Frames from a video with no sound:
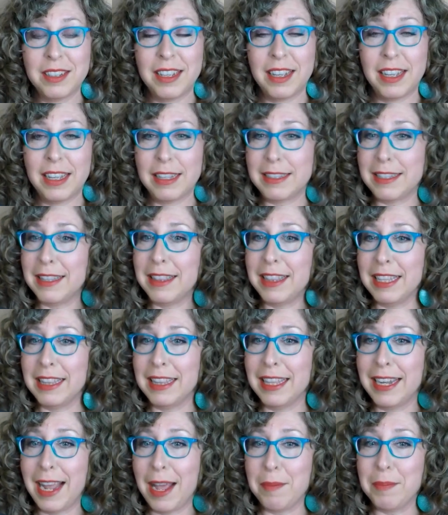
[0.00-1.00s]
is a thing
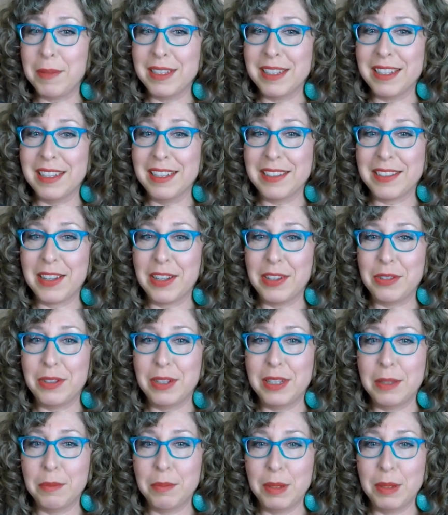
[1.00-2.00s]
that happens in this
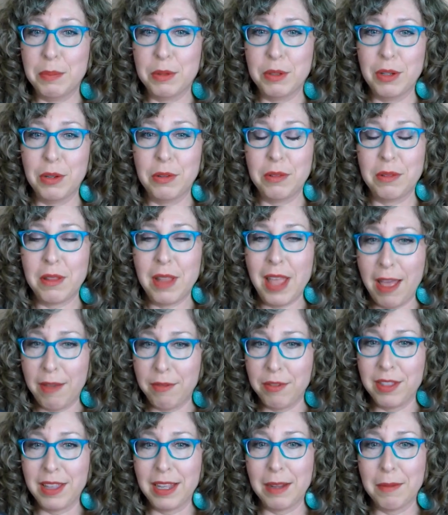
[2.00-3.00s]
country that people don't
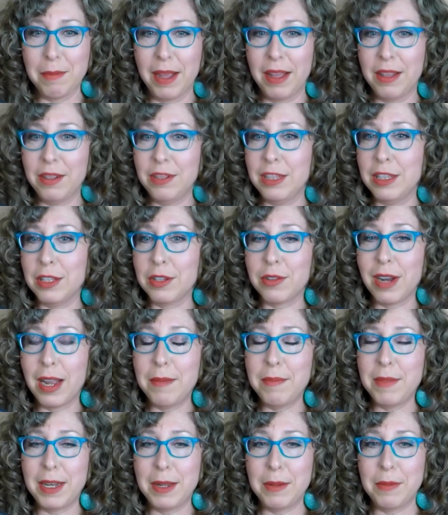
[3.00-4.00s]
ever think about. The
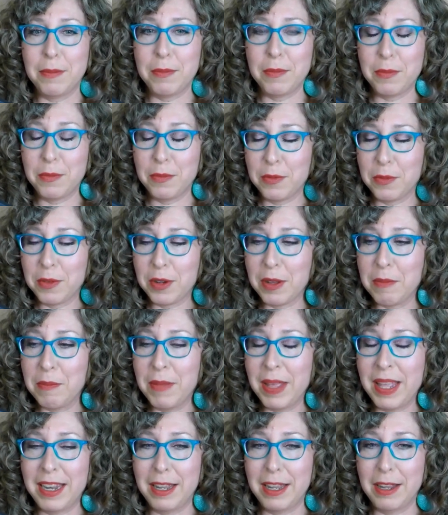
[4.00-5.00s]
crime that he
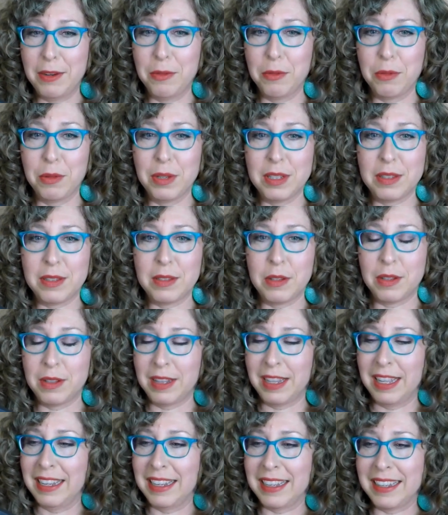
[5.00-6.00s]
committed was
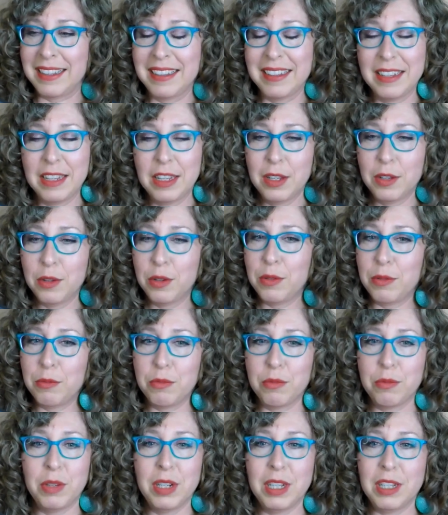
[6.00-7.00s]
like
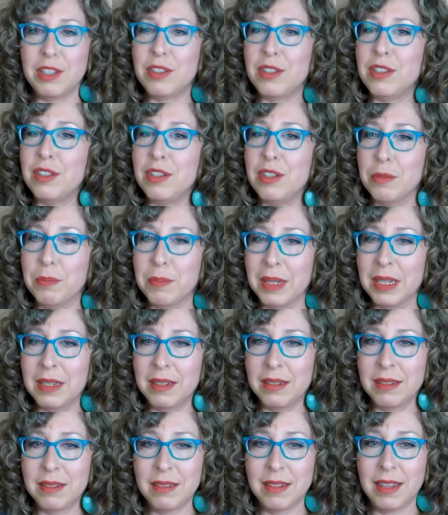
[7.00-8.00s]
really
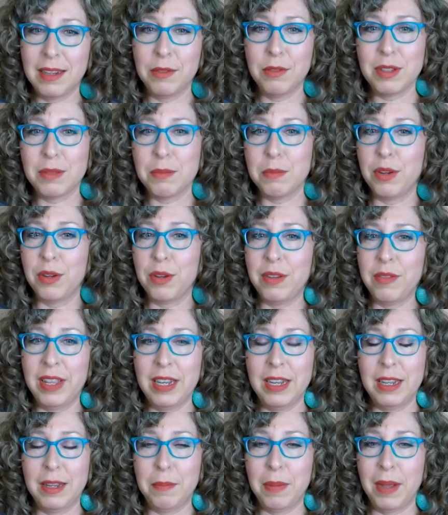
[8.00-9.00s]
stupid and it was
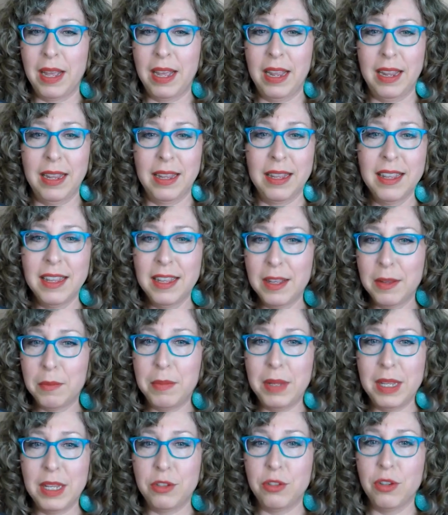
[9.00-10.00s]
motivated by
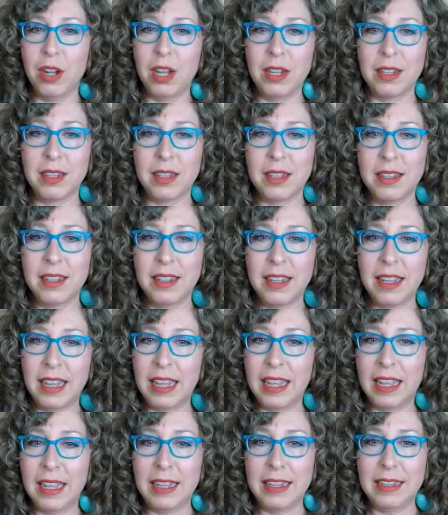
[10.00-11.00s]
being drunk
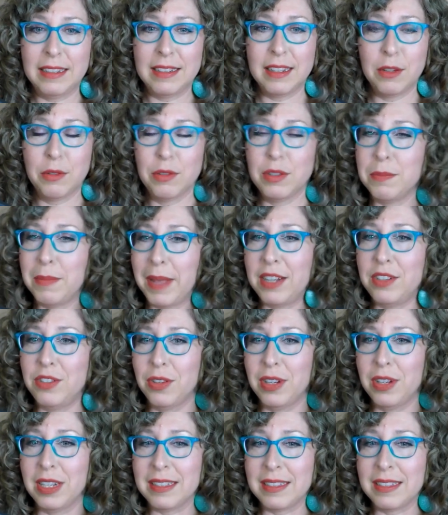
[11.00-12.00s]
and it was a bad
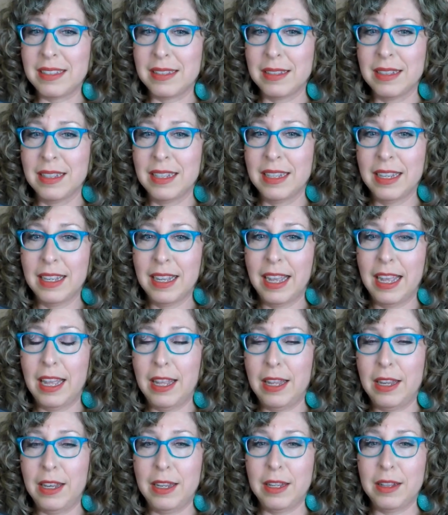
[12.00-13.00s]
choice
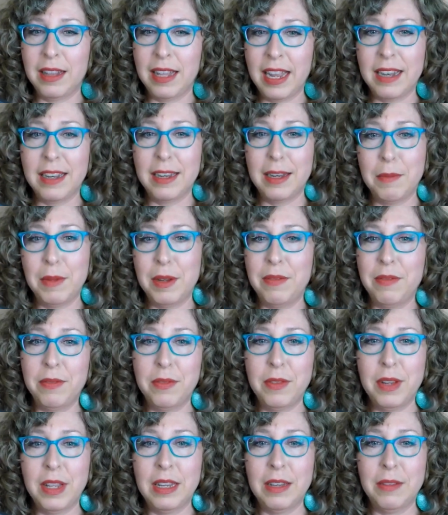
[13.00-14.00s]
and it landed him in
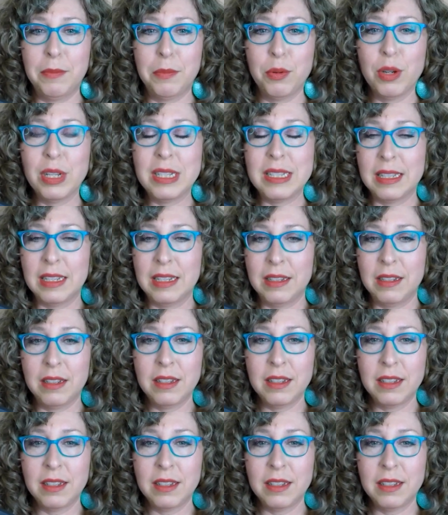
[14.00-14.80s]
in prison